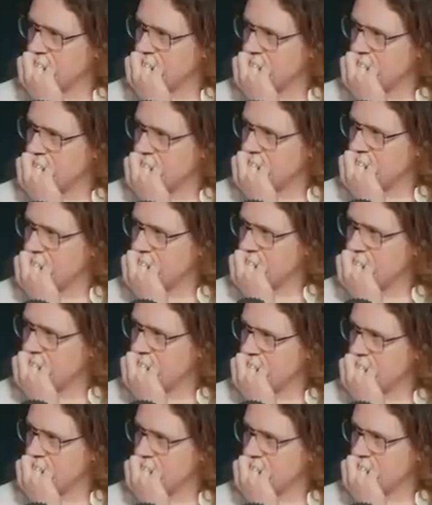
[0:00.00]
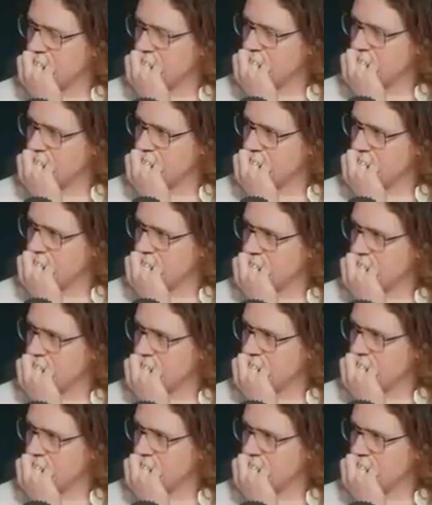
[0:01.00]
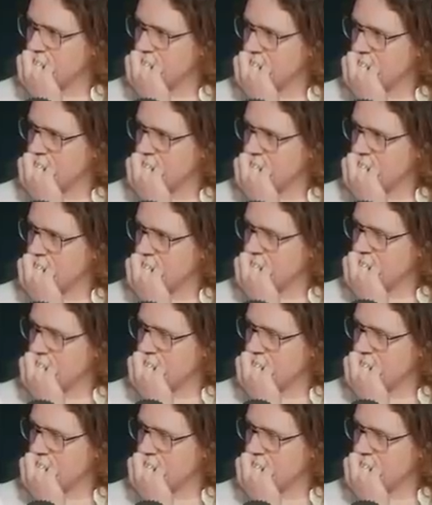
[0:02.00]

This person isn't speaking.